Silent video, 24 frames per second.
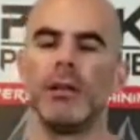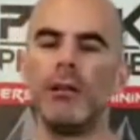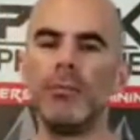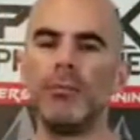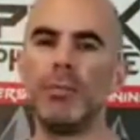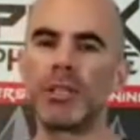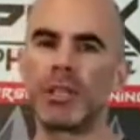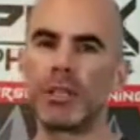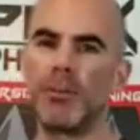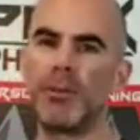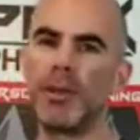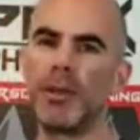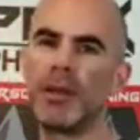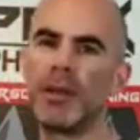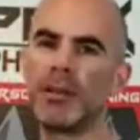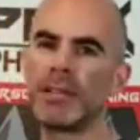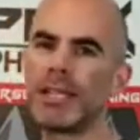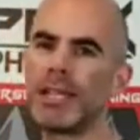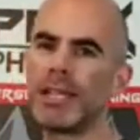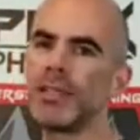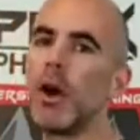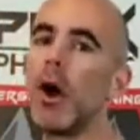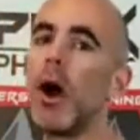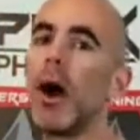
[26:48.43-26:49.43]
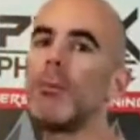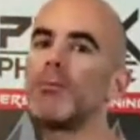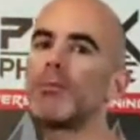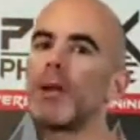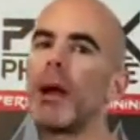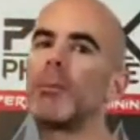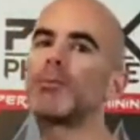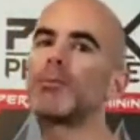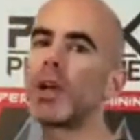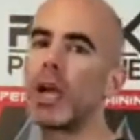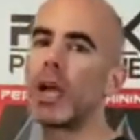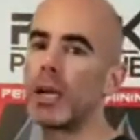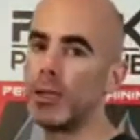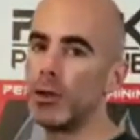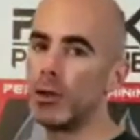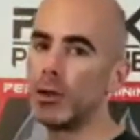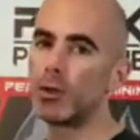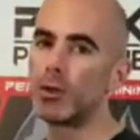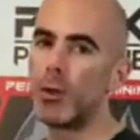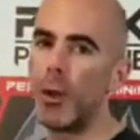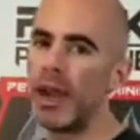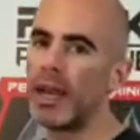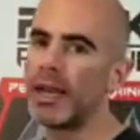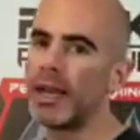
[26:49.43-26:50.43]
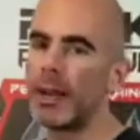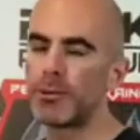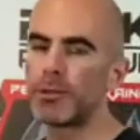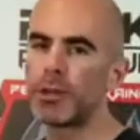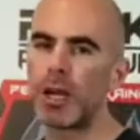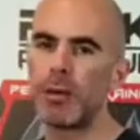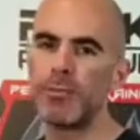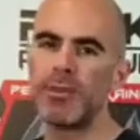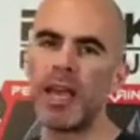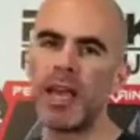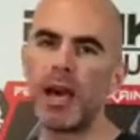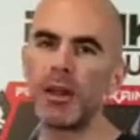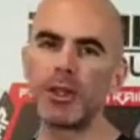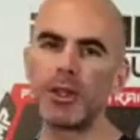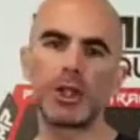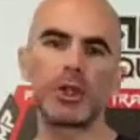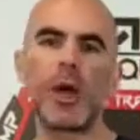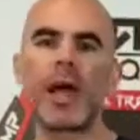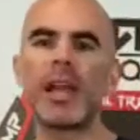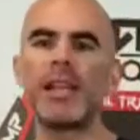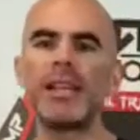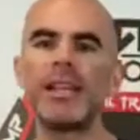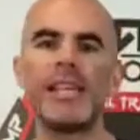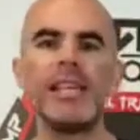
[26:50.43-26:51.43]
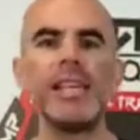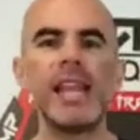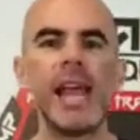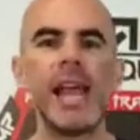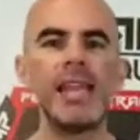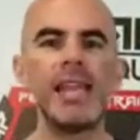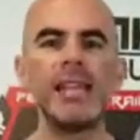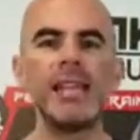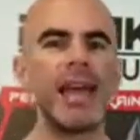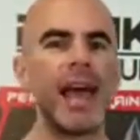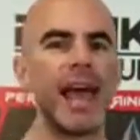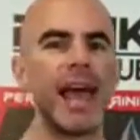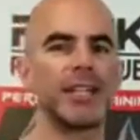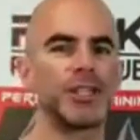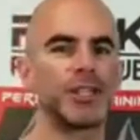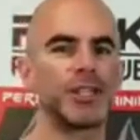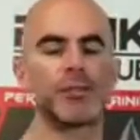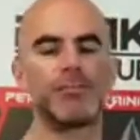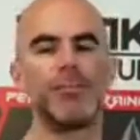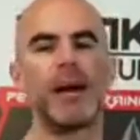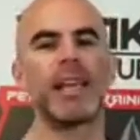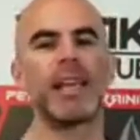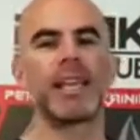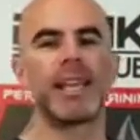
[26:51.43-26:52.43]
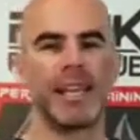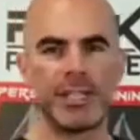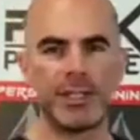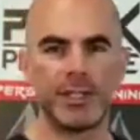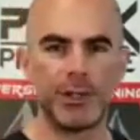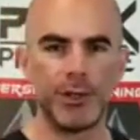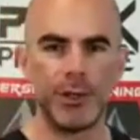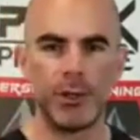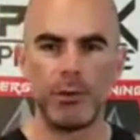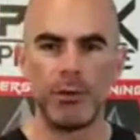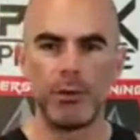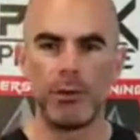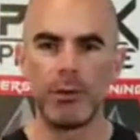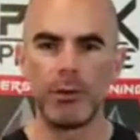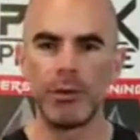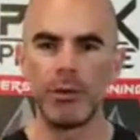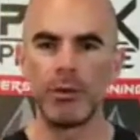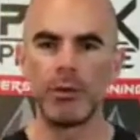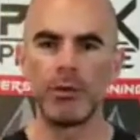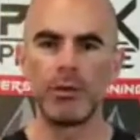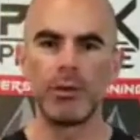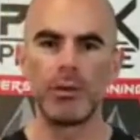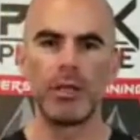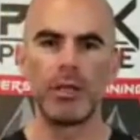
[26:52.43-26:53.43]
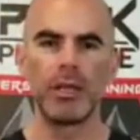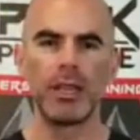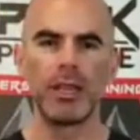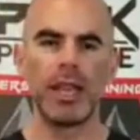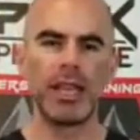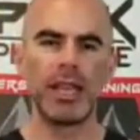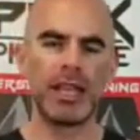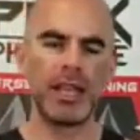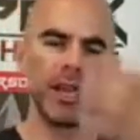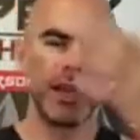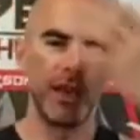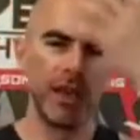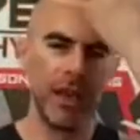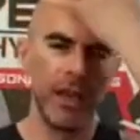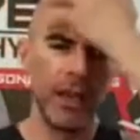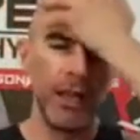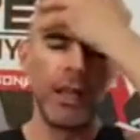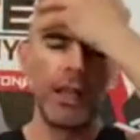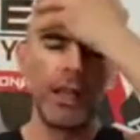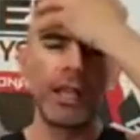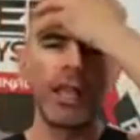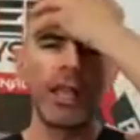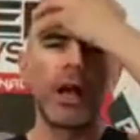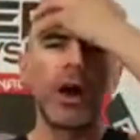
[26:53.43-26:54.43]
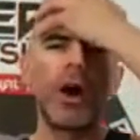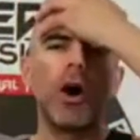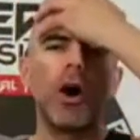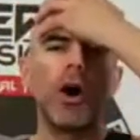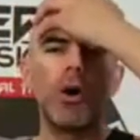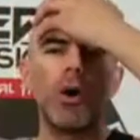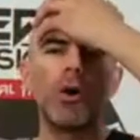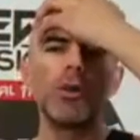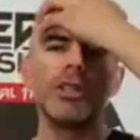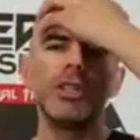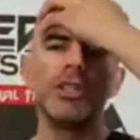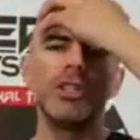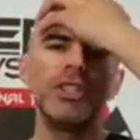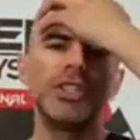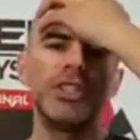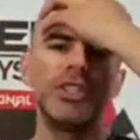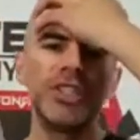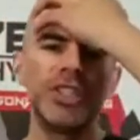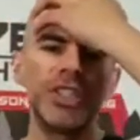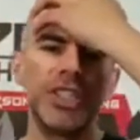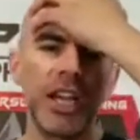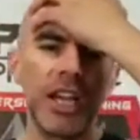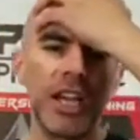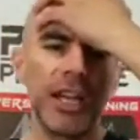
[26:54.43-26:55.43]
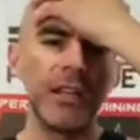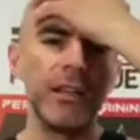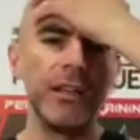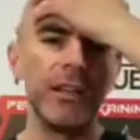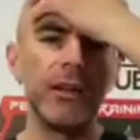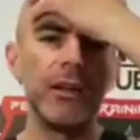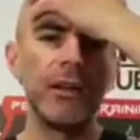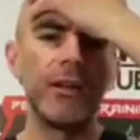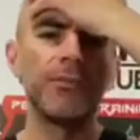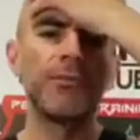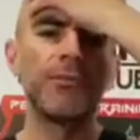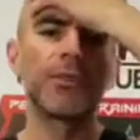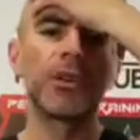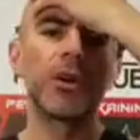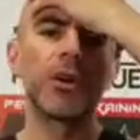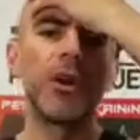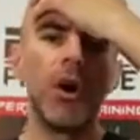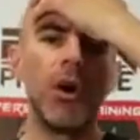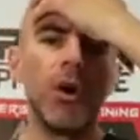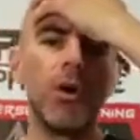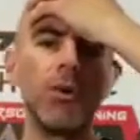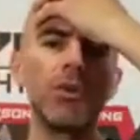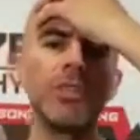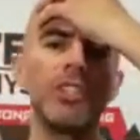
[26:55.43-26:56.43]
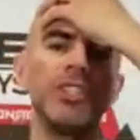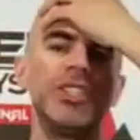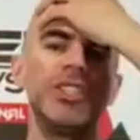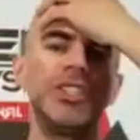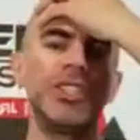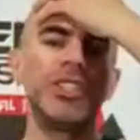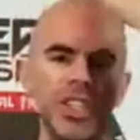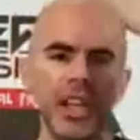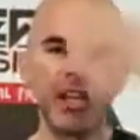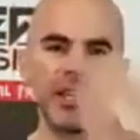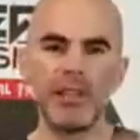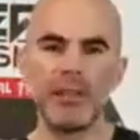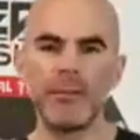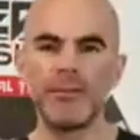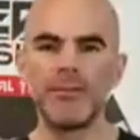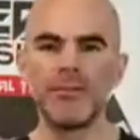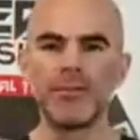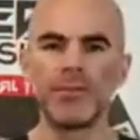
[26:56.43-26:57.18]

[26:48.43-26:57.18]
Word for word: but the parent says, no, I'm, I'm trying to lose weight, I'm trying to be healthy, so I don't eat any of that, just my kids do. Like, like, holy shit. Holy shit.